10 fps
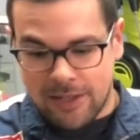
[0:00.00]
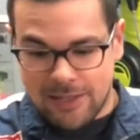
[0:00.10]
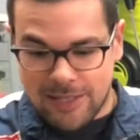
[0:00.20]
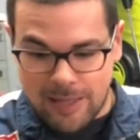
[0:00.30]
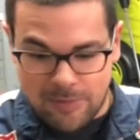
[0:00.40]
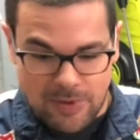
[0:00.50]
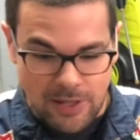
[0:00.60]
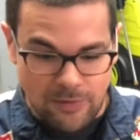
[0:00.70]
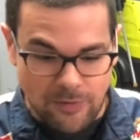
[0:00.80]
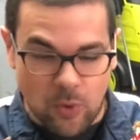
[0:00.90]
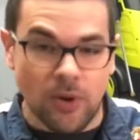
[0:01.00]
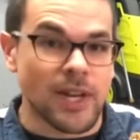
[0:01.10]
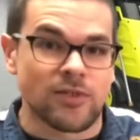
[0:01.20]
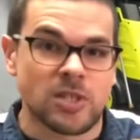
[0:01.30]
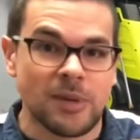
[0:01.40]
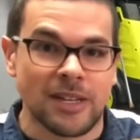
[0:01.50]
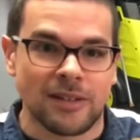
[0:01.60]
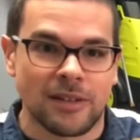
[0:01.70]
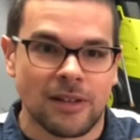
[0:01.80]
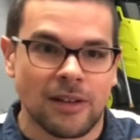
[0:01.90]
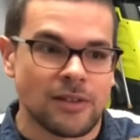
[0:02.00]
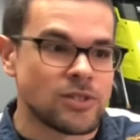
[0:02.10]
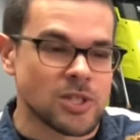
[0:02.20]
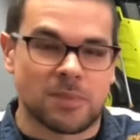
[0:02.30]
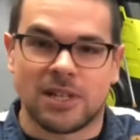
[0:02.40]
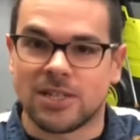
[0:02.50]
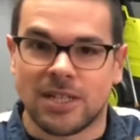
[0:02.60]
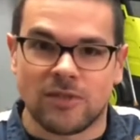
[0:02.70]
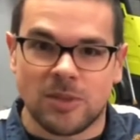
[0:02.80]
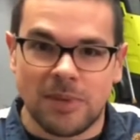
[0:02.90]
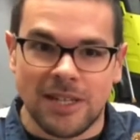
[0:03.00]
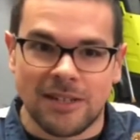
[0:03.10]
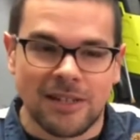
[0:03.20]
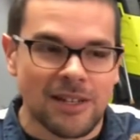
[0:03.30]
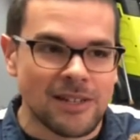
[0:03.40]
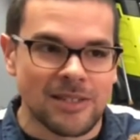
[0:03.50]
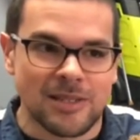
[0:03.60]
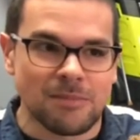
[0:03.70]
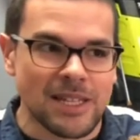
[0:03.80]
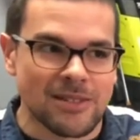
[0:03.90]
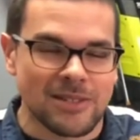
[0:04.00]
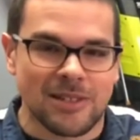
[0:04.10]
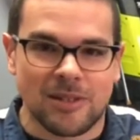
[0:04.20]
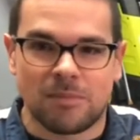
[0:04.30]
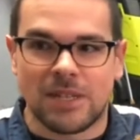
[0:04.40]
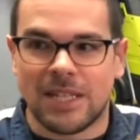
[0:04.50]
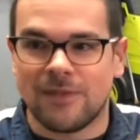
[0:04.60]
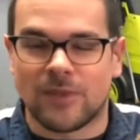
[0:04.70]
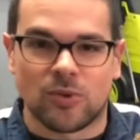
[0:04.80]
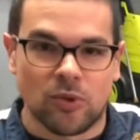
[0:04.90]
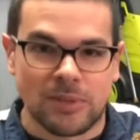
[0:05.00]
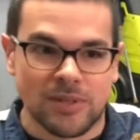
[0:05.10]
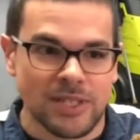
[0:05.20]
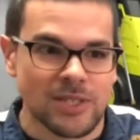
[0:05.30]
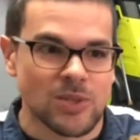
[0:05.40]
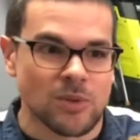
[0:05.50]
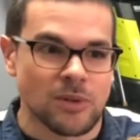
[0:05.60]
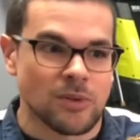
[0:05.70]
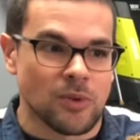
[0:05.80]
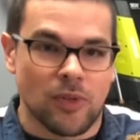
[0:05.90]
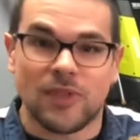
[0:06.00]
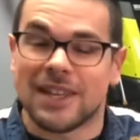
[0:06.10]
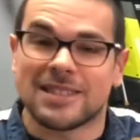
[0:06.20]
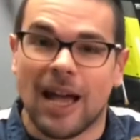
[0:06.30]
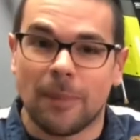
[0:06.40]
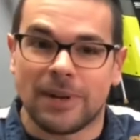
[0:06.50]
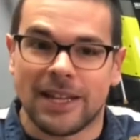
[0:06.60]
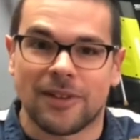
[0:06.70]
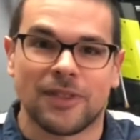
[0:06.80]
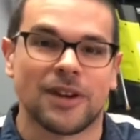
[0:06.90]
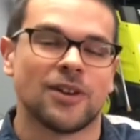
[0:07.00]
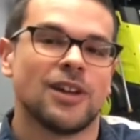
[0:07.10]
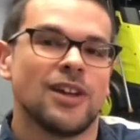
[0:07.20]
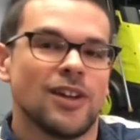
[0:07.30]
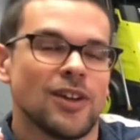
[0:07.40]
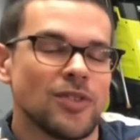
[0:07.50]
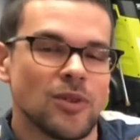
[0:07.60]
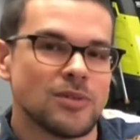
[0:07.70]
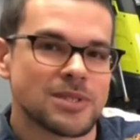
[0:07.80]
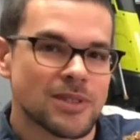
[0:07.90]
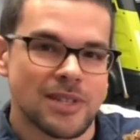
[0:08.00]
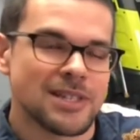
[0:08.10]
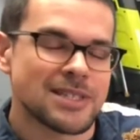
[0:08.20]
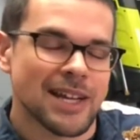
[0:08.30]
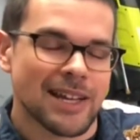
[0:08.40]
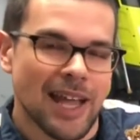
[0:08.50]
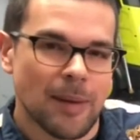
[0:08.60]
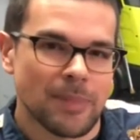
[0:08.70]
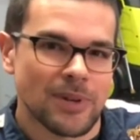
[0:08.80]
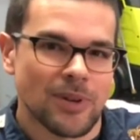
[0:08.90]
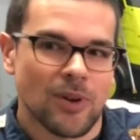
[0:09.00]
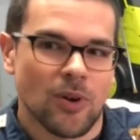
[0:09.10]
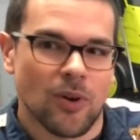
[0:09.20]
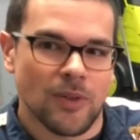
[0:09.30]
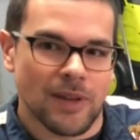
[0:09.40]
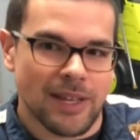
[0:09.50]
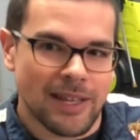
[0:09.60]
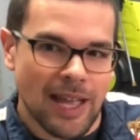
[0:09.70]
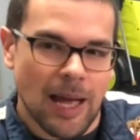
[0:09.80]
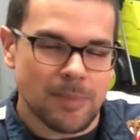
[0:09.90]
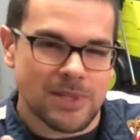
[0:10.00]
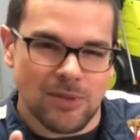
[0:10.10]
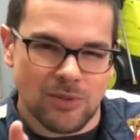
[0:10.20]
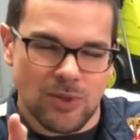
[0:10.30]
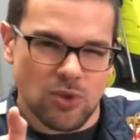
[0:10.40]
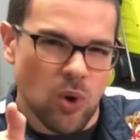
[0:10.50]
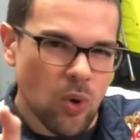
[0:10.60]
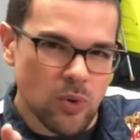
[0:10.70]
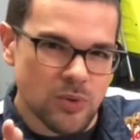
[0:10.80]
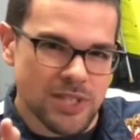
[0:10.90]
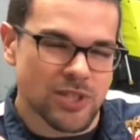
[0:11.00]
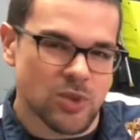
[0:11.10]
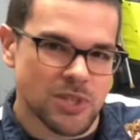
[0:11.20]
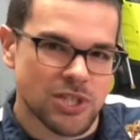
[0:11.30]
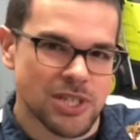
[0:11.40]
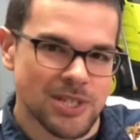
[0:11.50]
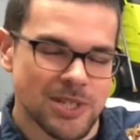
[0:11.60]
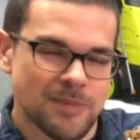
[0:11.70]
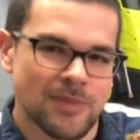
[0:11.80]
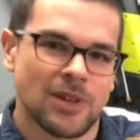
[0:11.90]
Same thing for never speeding. Just because you never speed doesn't mean there's going to be vulnerabilities or things happening out there. And those things that can happen are the gaps, those holes in the Swiss cheese.